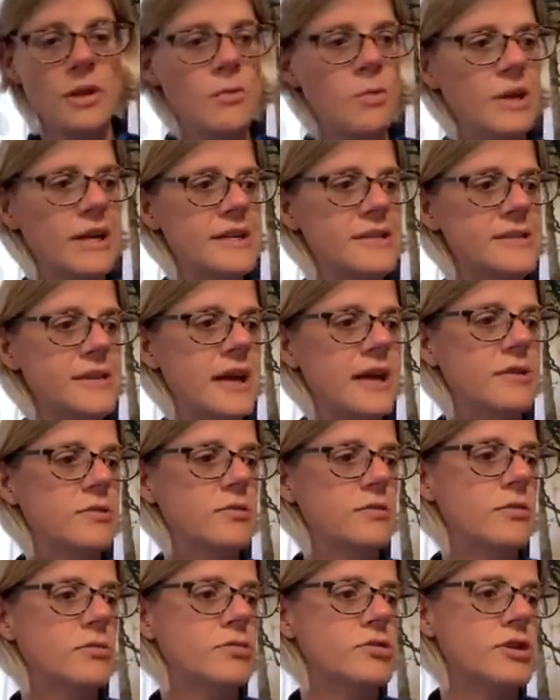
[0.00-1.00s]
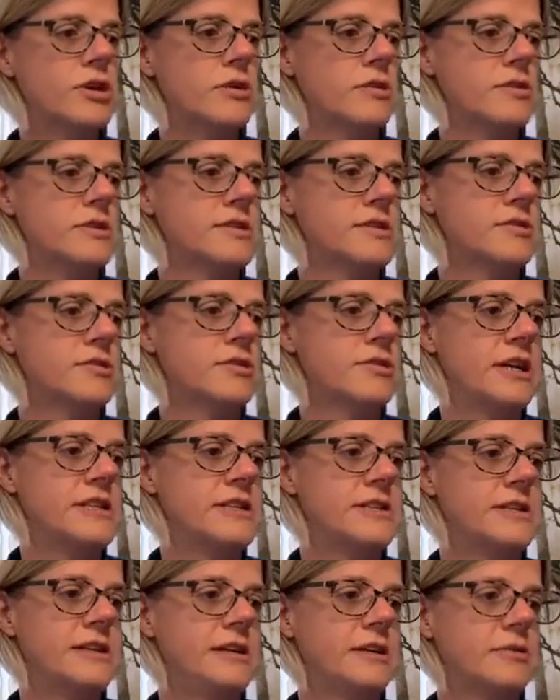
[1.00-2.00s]
when I say all chocolate is not
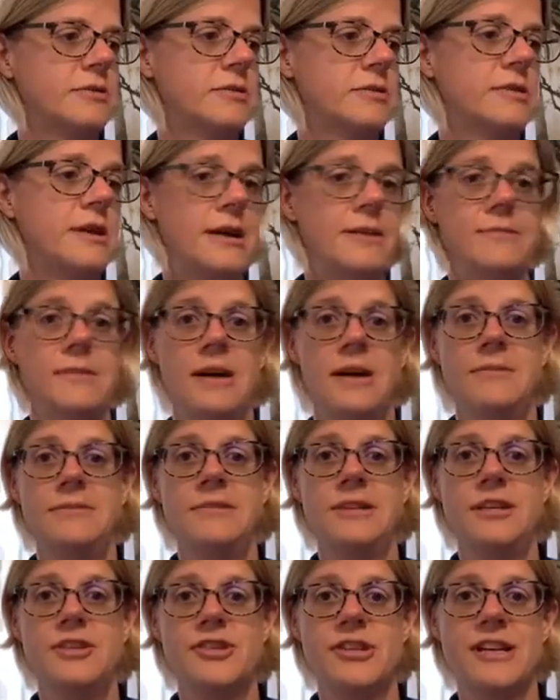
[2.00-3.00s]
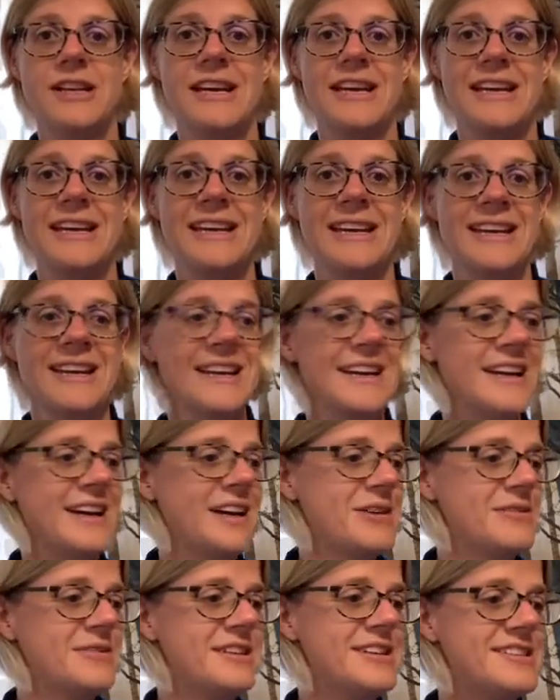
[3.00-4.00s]
created equal, I'm literally
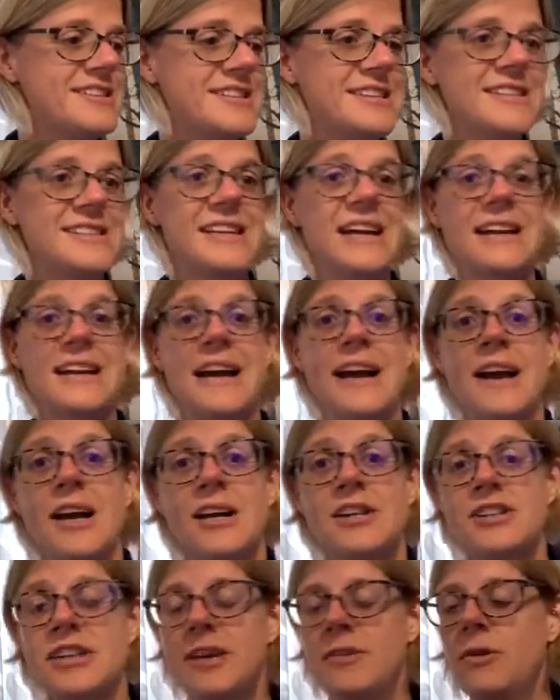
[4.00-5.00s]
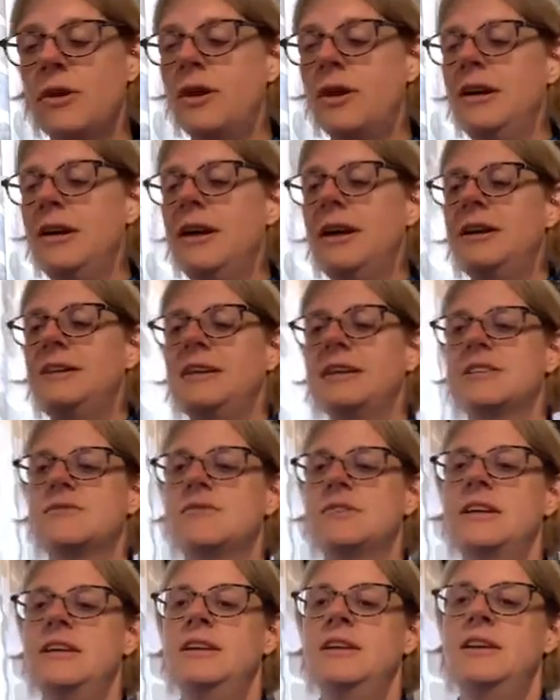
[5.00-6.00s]
saying that. Tell you what,
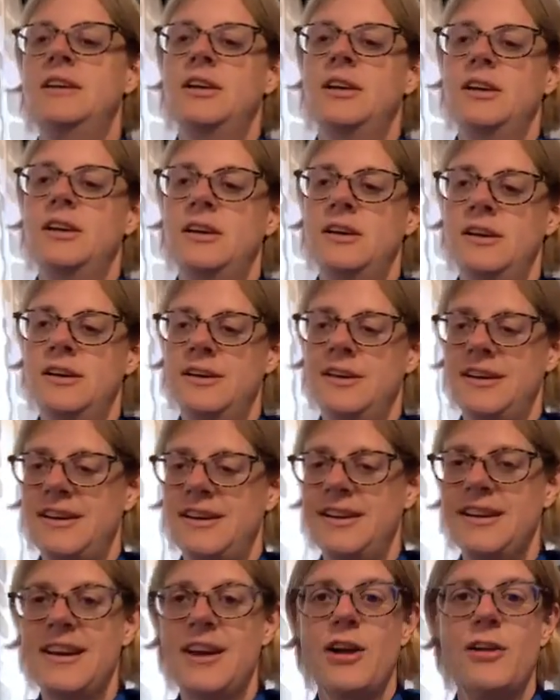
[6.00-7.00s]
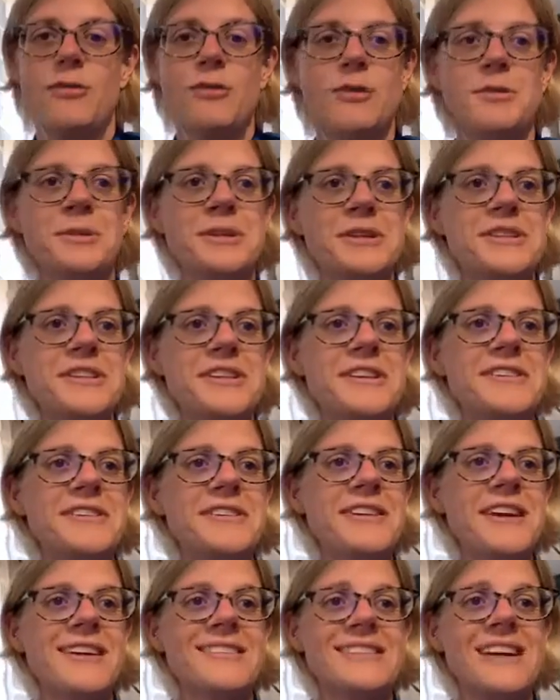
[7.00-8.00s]
Nazreen, what I'm going to
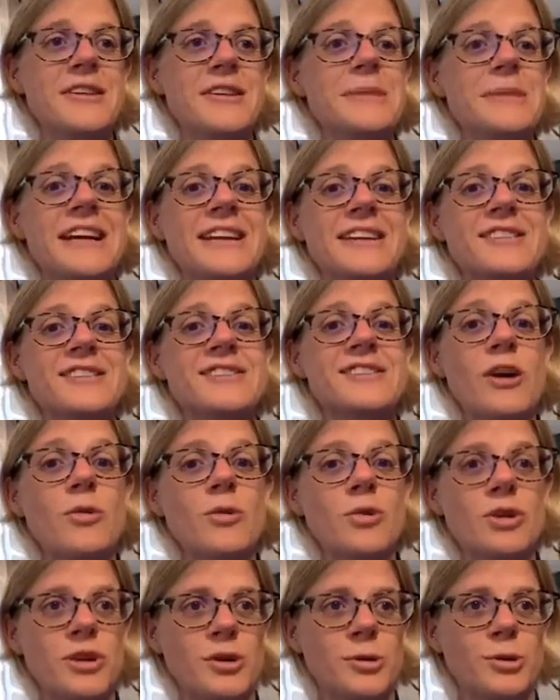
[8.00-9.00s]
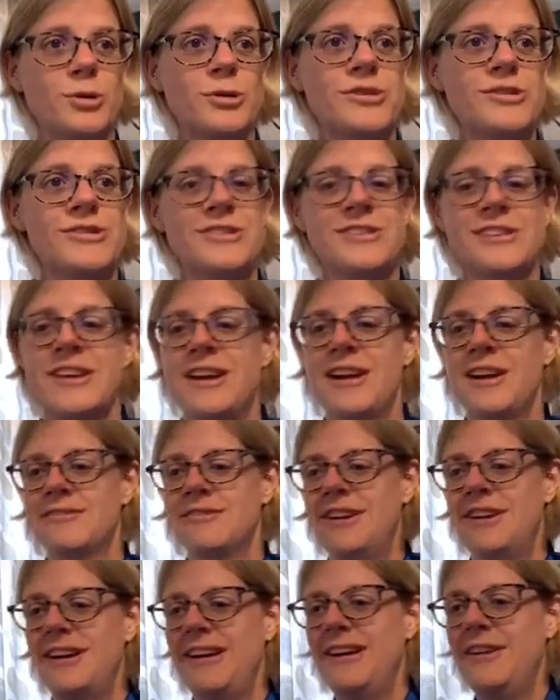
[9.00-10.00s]
do is I'm going to make an assault course,
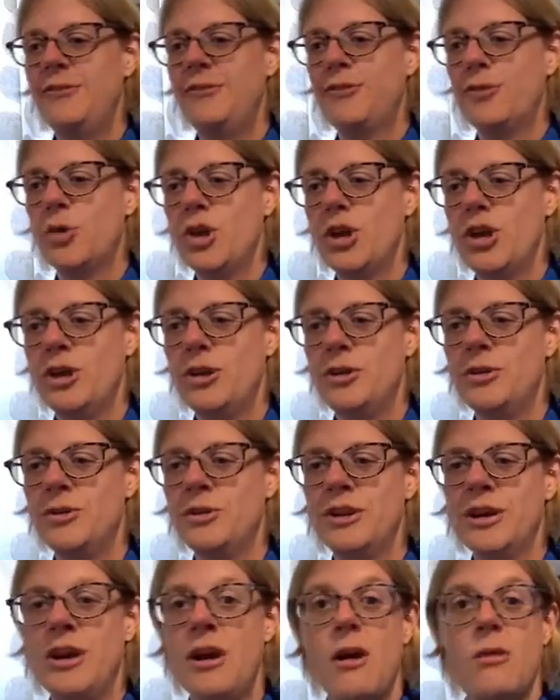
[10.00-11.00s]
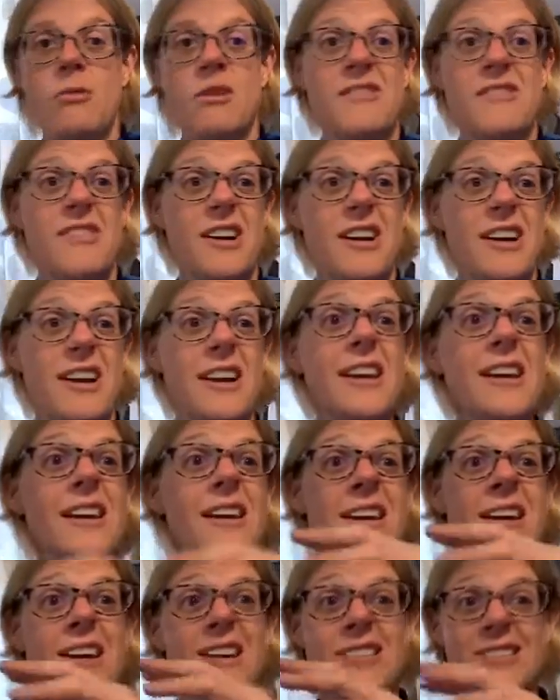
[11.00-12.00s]
right, for you, with
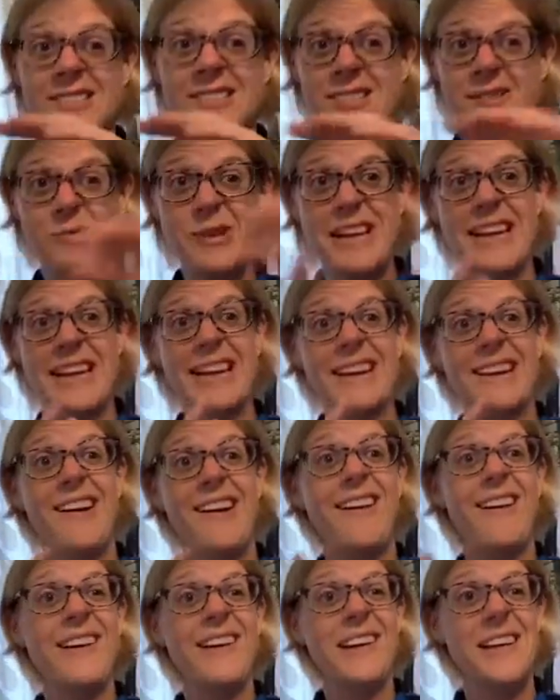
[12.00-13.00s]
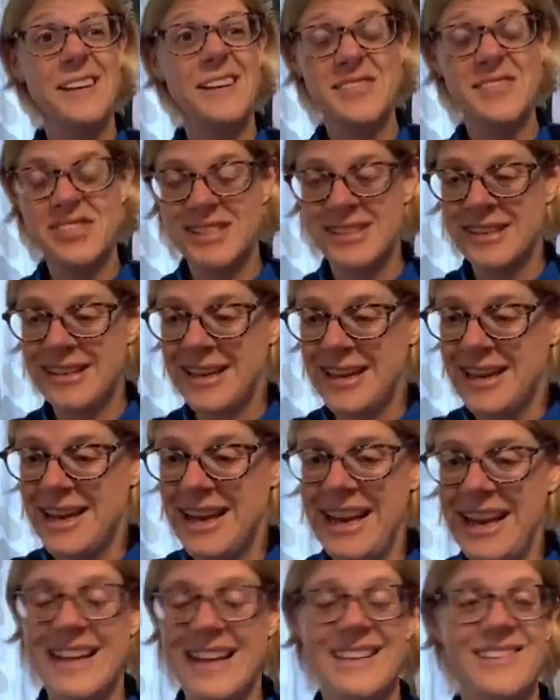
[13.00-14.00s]
like swinging knives
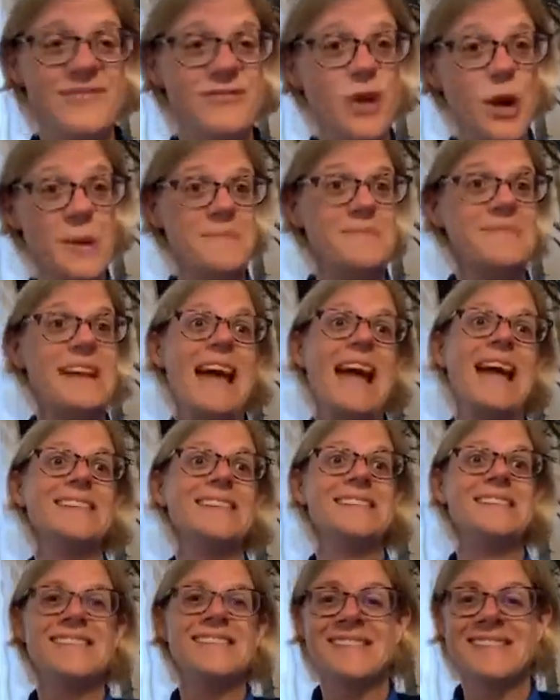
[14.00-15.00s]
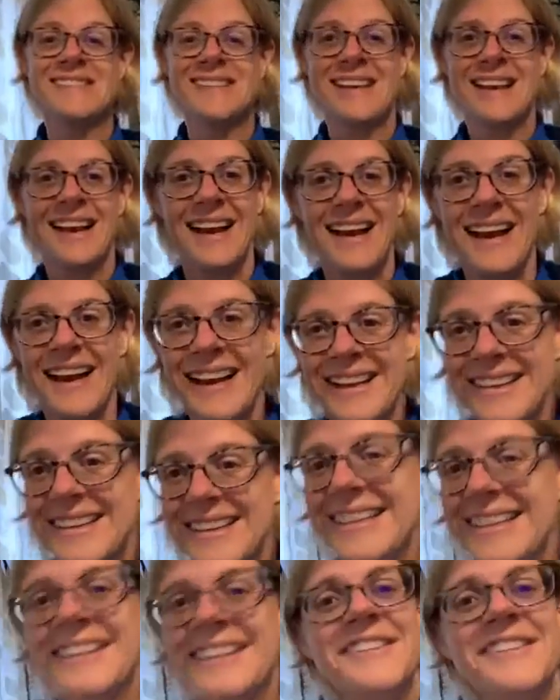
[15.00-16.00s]
and rope nets, and
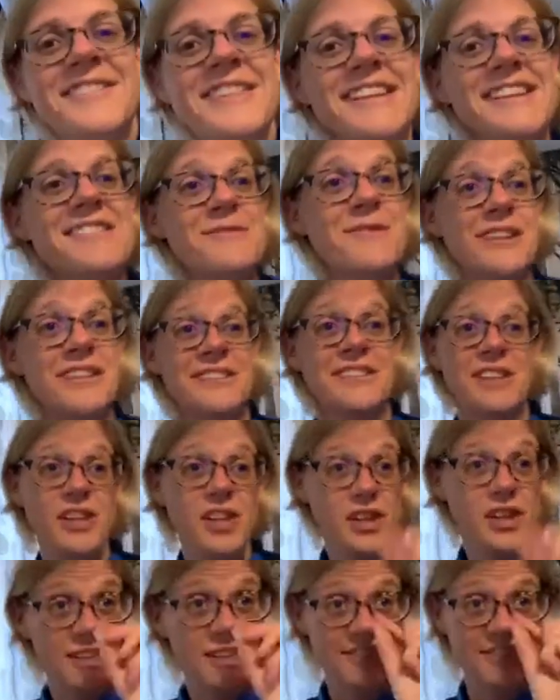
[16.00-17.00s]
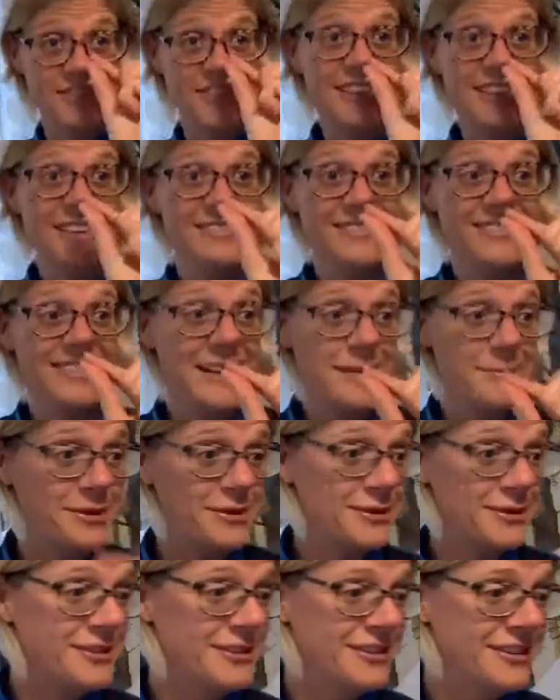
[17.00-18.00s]
at the end of each one you can have a little
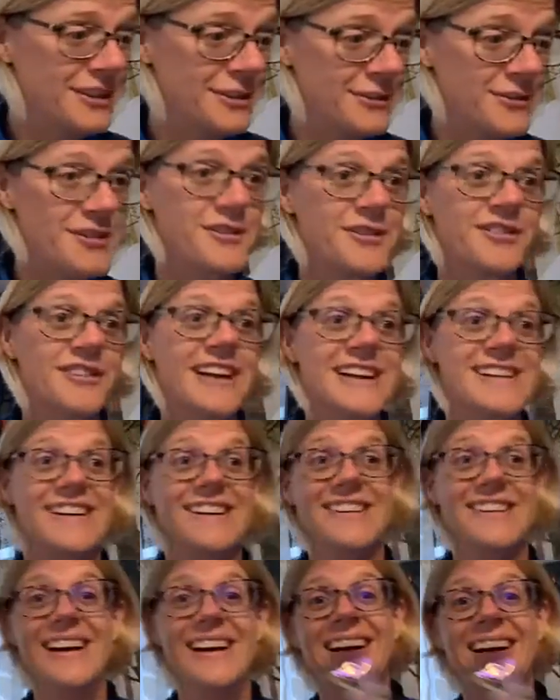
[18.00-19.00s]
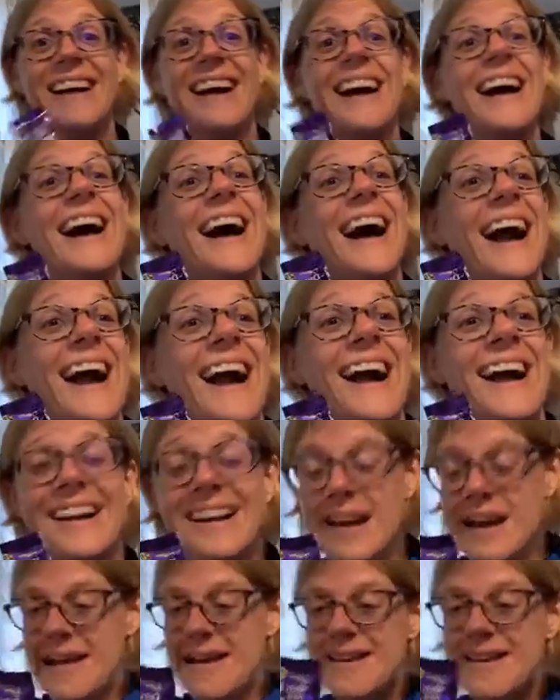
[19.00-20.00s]
nibble of the Freddo.
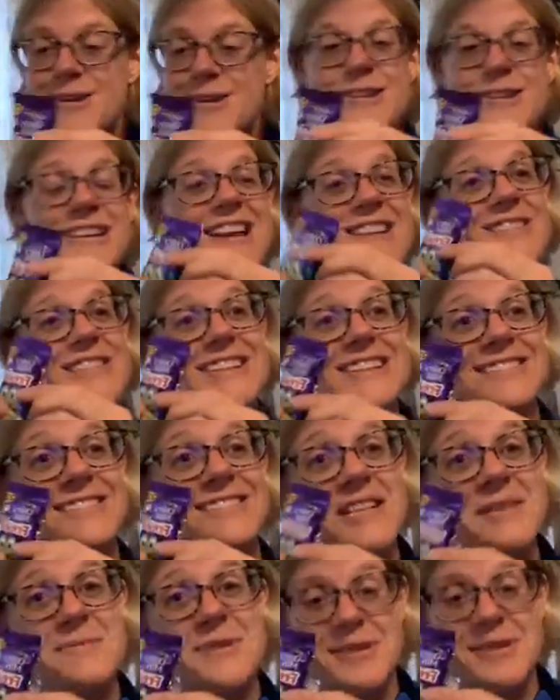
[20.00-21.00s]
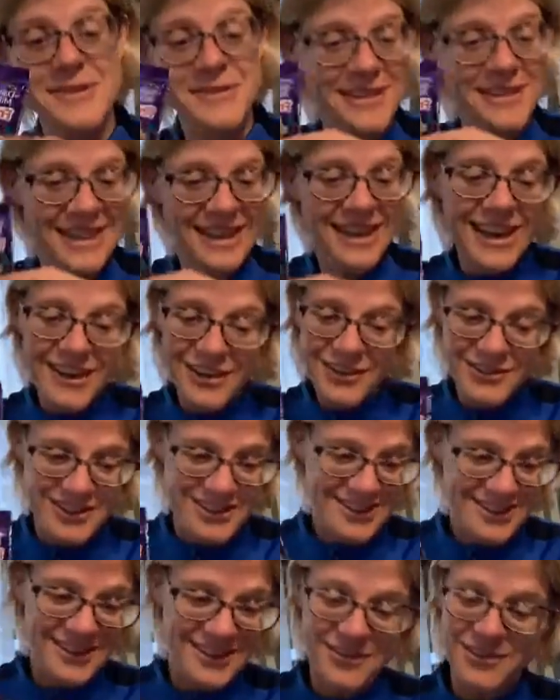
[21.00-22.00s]
You can have a little nibble of
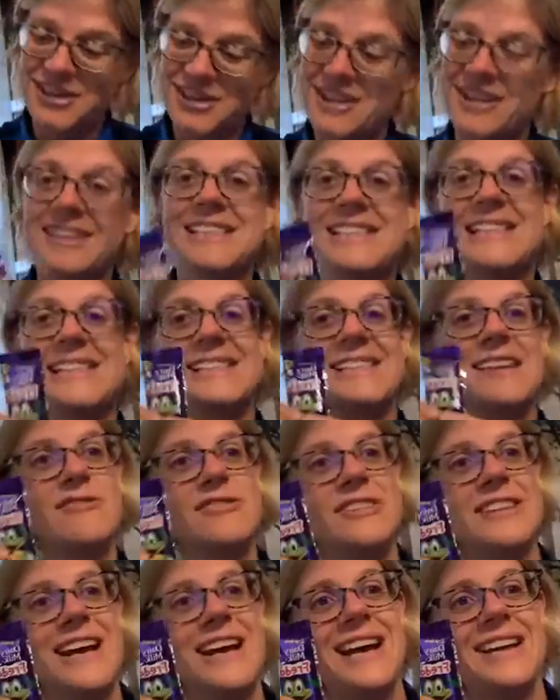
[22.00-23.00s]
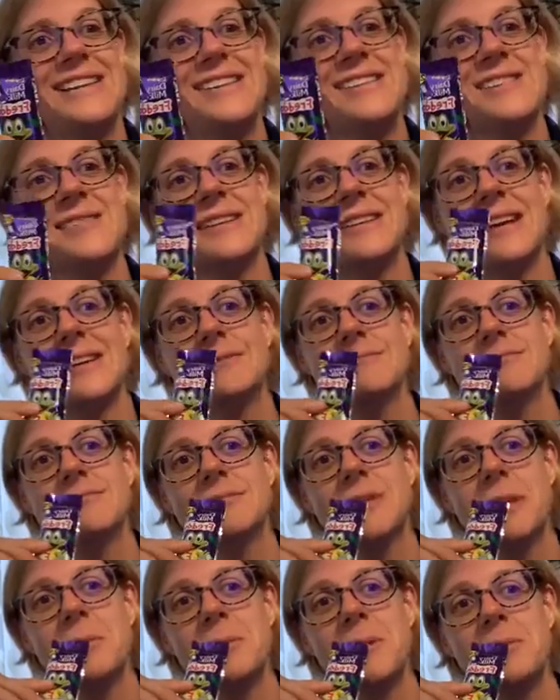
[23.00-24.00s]
the 97 there, Nazreen, like
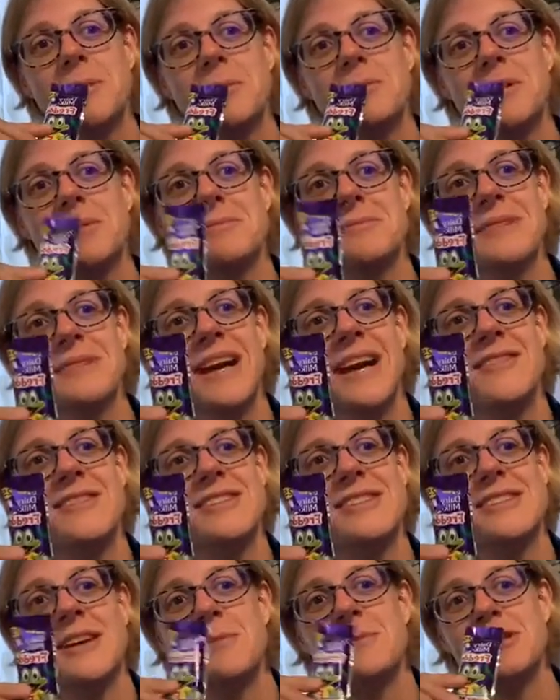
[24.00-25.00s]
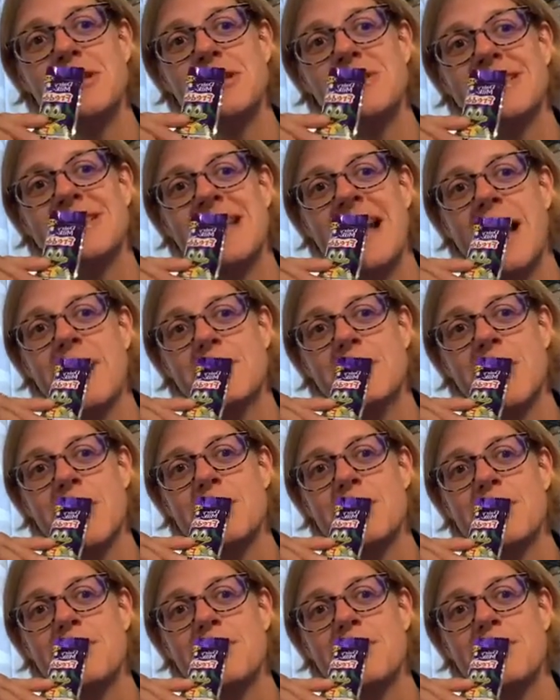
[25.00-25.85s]
every time you do a set.